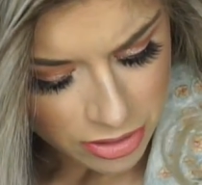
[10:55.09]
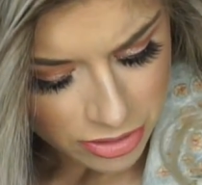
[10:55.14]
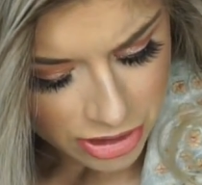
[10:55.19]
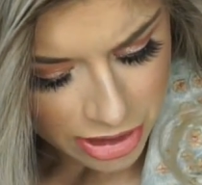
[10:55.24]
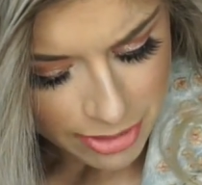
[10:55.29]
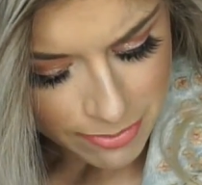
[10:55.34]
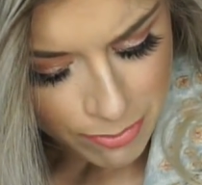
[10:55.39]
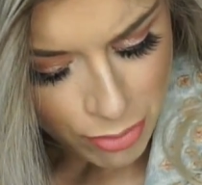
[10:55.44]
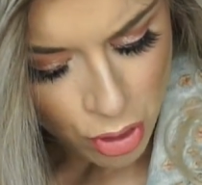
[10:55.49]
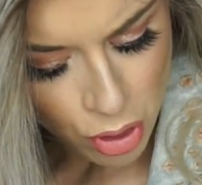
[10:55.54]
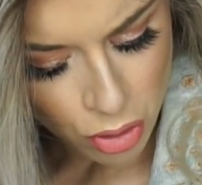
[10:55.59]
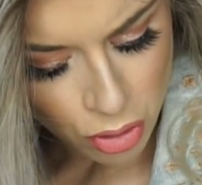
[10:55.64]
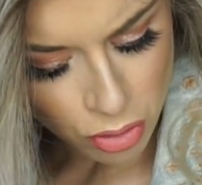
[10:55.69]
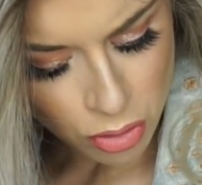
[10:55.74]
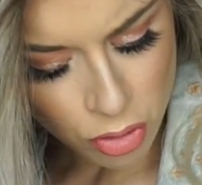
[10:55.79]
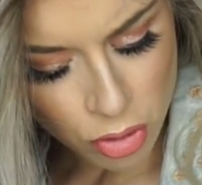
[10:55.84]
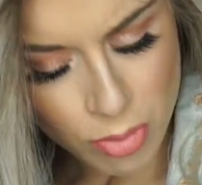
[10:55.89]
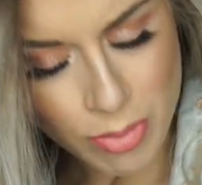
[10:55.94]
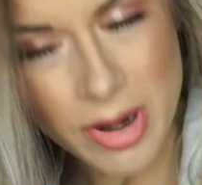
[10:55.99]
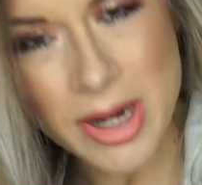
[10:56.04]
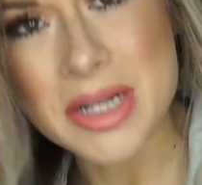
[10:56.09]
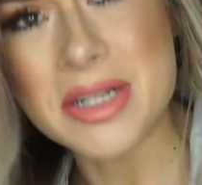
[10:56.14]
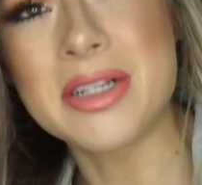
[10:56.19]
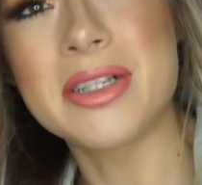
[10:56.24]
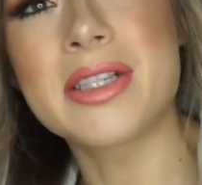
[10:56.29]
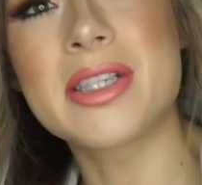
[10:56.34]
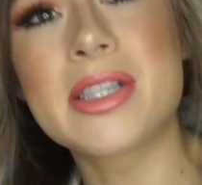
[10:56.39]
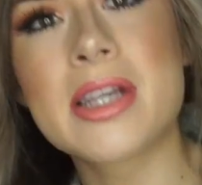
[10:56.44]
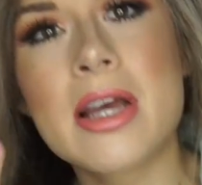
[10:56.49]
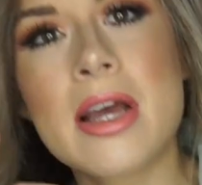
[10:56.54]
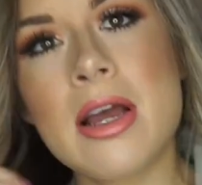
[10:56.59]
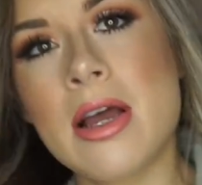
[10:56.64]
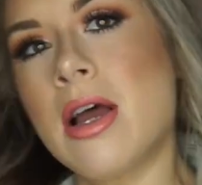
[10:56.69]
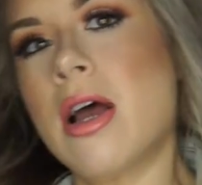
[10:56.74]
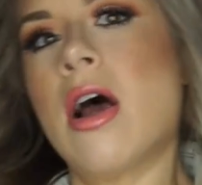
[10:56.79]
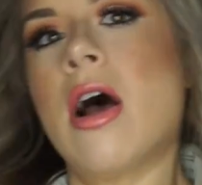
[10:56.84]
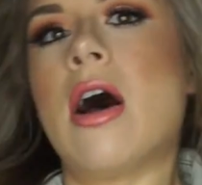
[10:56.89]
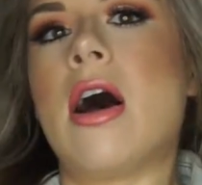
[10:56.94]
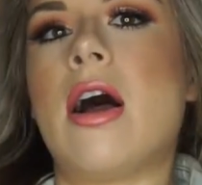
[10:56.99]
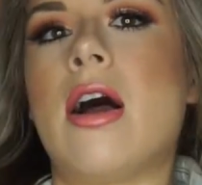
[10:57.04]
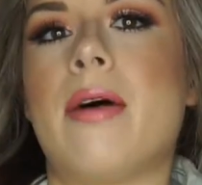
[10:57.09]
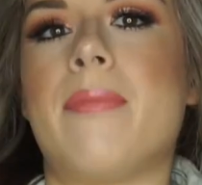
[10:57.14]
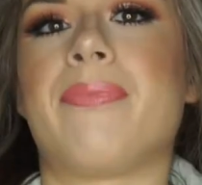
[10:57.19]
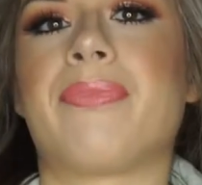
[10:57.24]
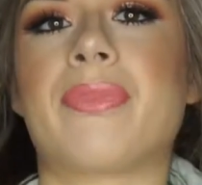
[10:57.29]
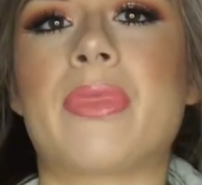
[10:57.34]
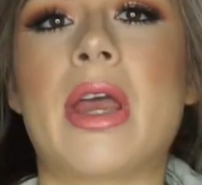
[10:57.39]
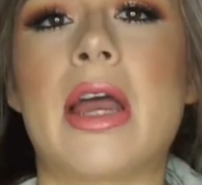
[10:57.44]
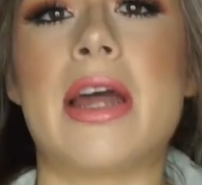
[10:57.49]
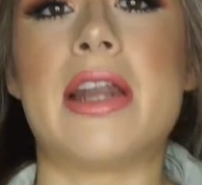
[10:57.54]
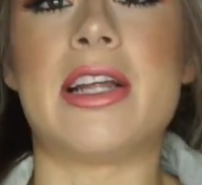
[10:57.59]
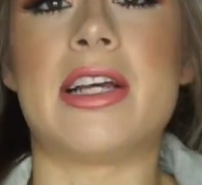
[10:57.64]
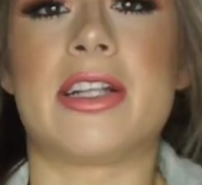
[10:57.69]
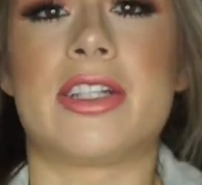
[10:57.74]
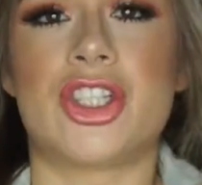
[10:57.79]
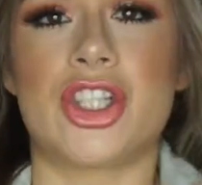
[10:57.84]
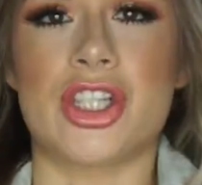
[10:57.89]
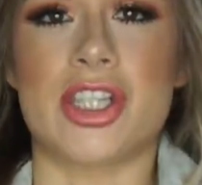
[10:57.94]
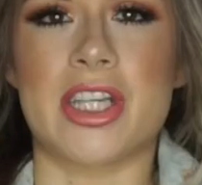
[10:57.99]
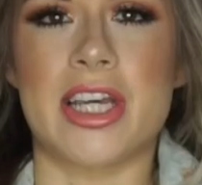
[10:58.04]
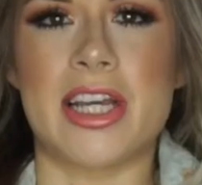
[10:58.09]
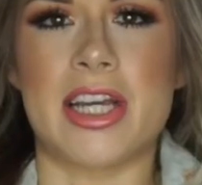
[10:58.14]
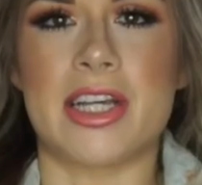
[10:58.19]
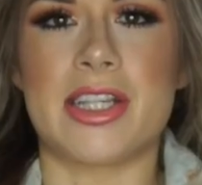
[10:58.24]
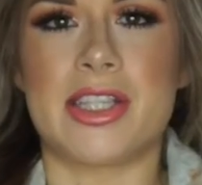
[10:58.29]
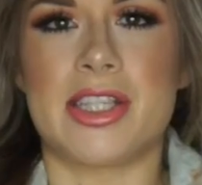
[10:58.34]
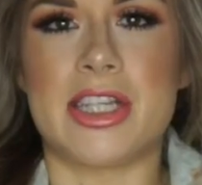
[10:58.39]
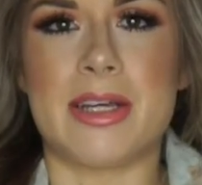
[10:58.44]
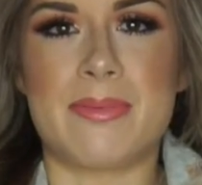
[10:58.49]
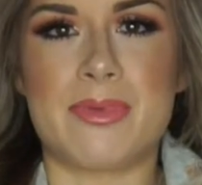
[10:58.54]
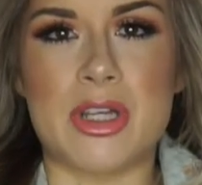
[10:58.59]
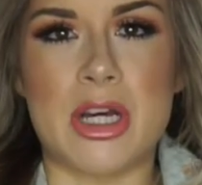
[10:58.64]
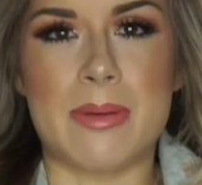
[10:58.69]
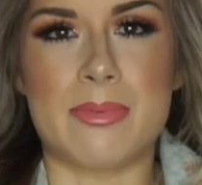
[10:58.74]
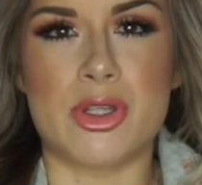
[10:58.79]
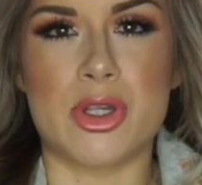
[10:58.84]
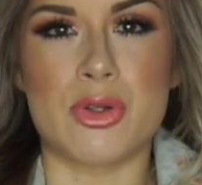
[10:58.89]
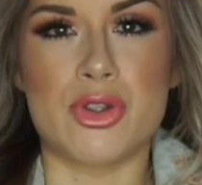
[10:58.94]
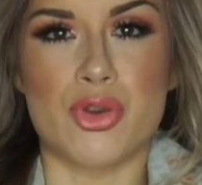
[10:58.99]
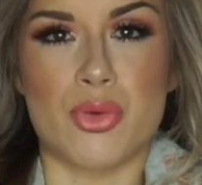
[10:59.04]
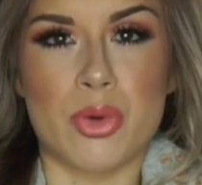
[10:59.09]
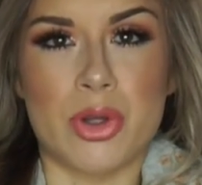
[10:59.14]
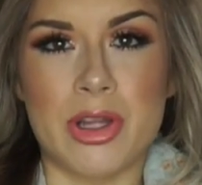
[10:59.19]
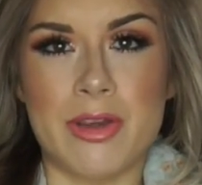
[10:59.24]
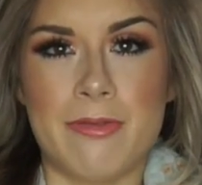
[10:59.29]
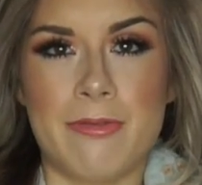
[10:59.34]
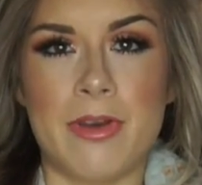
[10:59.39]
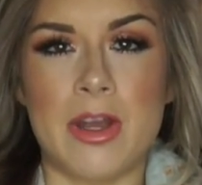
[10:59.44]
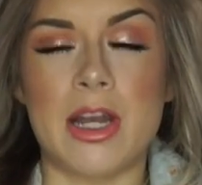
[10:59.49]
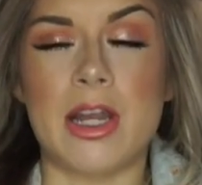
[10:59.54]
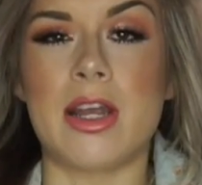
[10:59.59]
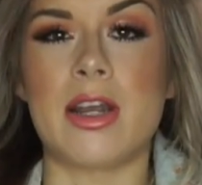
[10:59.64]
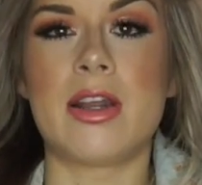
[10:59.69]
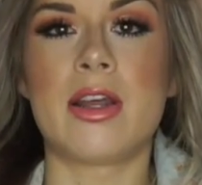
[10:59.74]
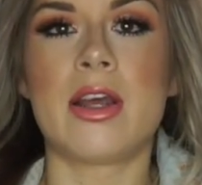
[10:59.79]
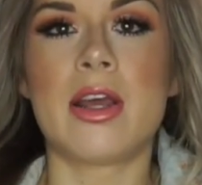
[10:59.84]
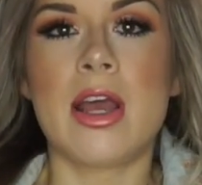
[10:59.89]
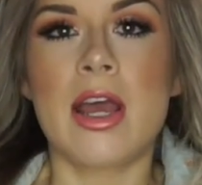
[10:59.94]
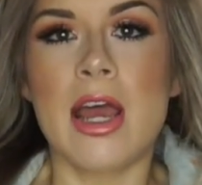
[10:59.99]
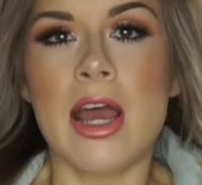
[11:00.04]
It's like pearl little buttons, and it just like zips up, so it's really fitted.